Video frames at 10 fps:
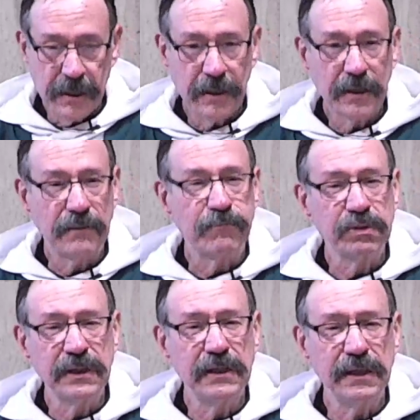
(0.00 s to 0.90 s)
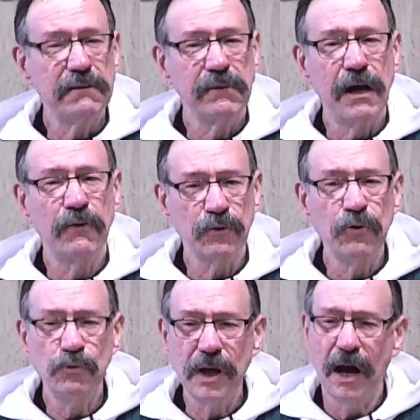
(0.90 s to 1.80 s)
completely around
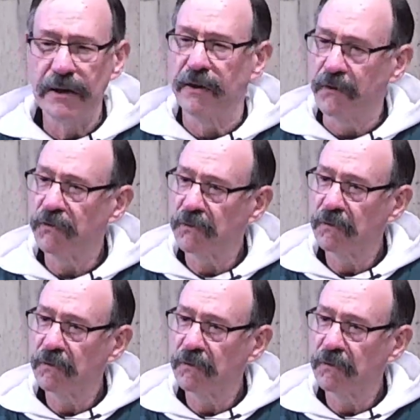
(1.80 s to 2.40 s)
who God is?